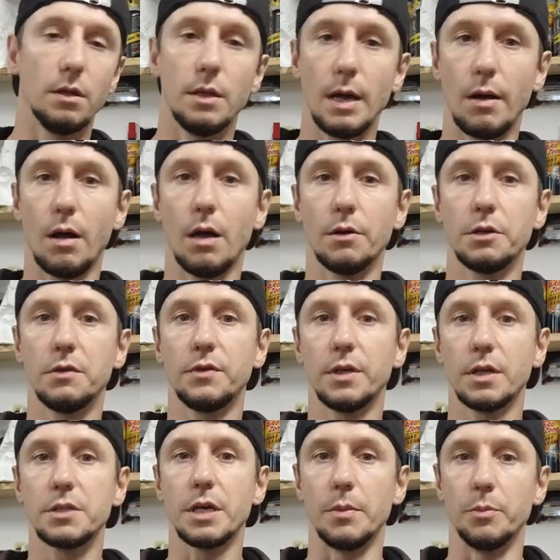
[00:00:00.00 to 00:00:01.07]
Now, I'll give you
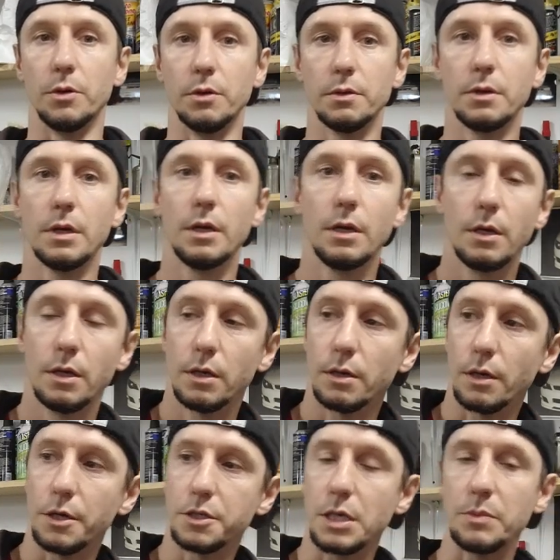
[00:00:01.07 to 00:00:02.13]
an example.
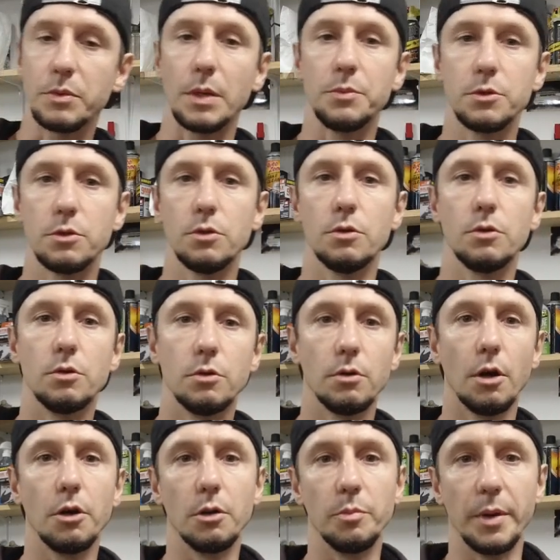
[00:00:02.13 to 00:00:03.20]
I sometimes do
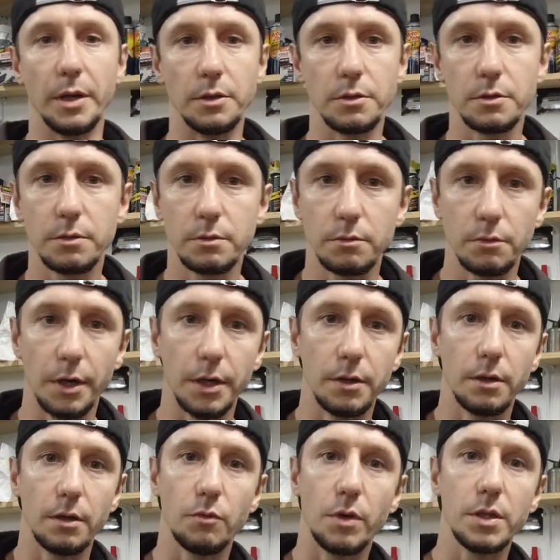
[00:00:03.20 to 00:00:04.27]
oil pans,
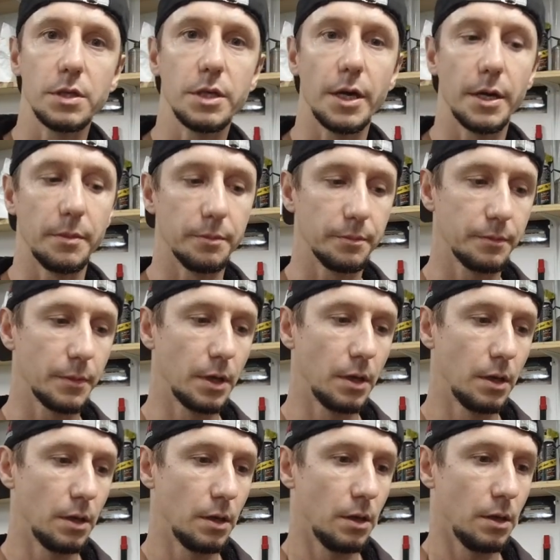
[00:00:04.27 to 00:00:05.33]
right? And one time,
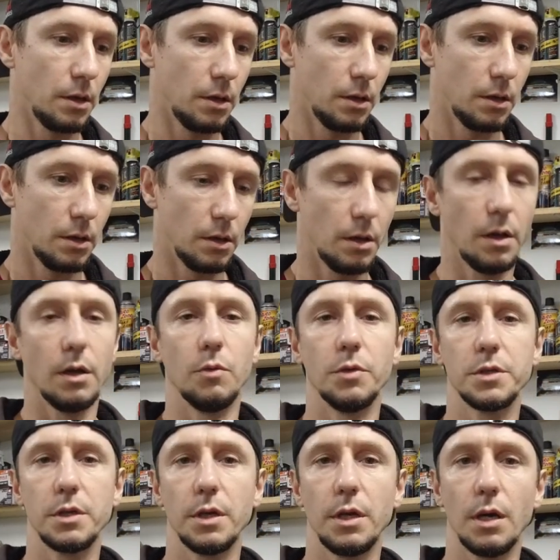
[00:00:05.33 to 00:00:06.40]
it
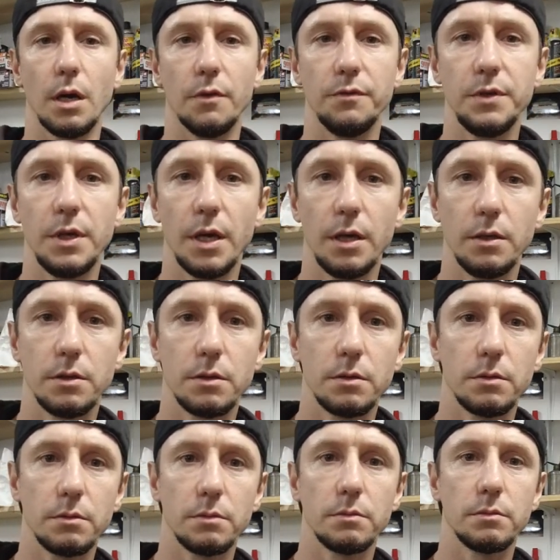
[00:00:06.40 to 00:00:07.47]
was a
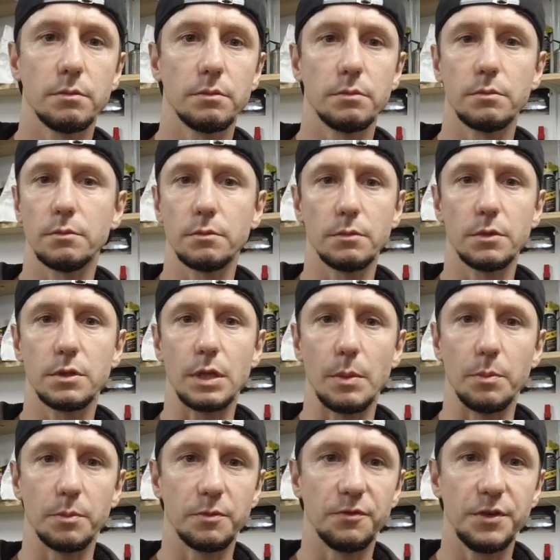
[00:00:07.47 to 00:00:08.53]
V8,
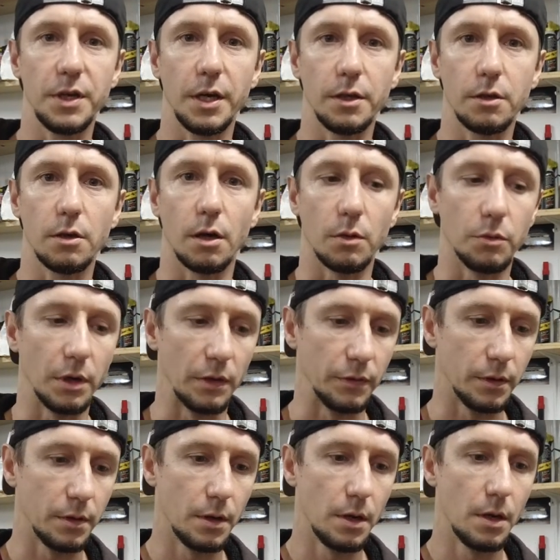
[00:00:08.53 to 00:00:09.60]
some V8 car,
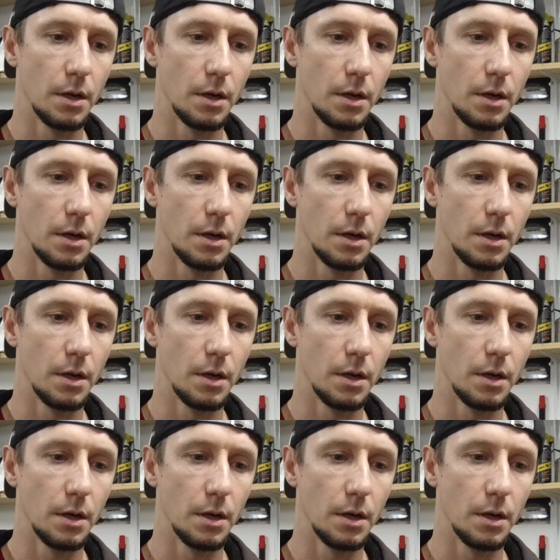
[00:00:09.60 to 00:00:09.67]
whatever.